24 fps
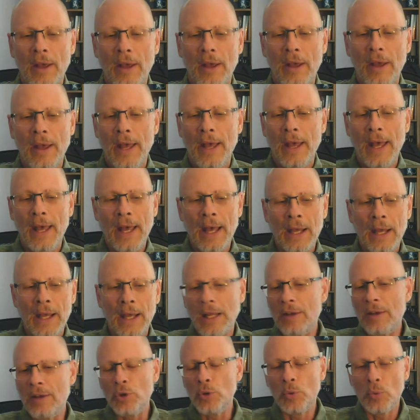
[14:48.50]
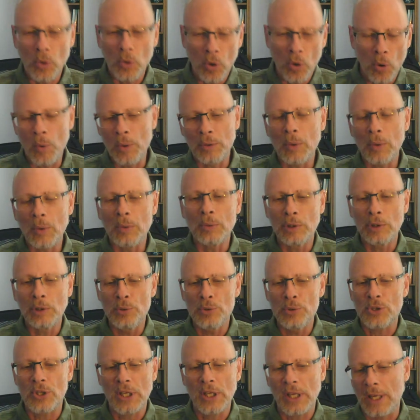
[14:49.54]
And if you quote unquote
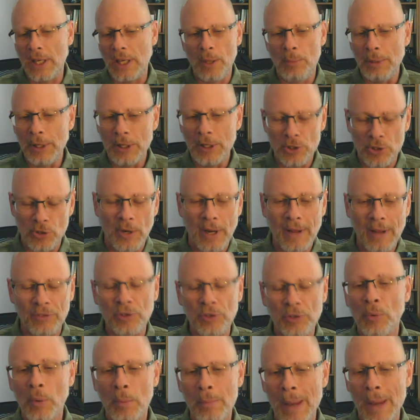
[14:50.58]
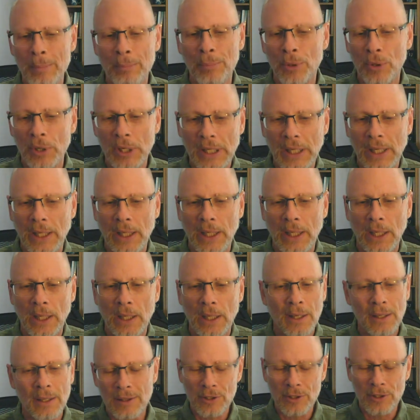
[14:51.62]
lose the key because you don't have to remember a
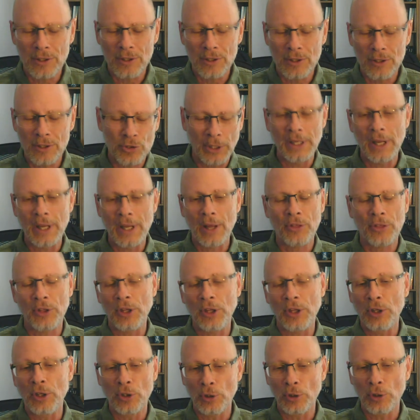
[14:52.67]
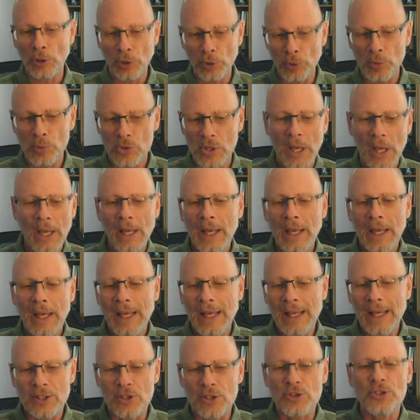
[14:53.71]
key, there's really nothing to lose.
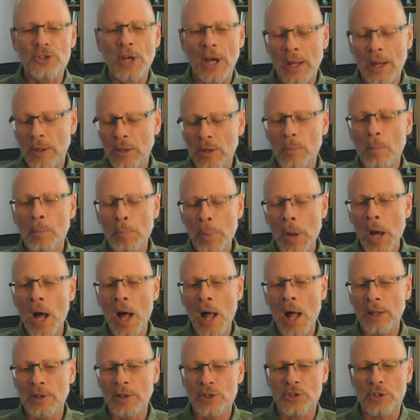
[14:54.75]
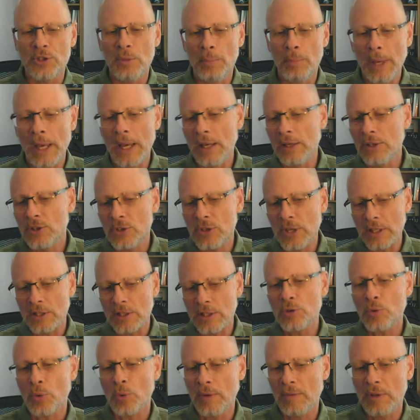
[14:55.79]
it's done policy-based
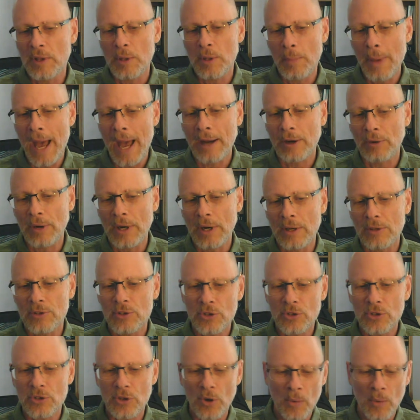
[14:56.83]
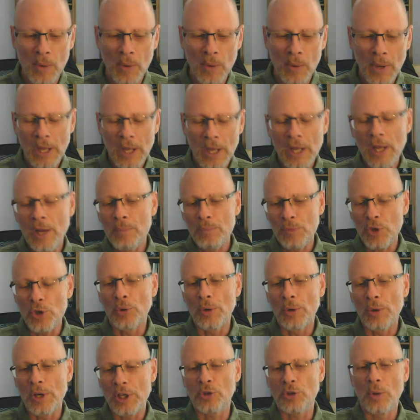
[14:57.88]
and sort of in the background. So your
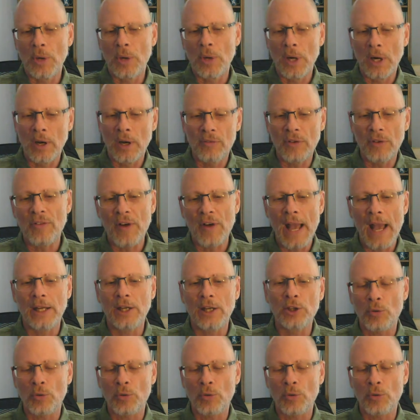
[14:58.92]
issue of, if I had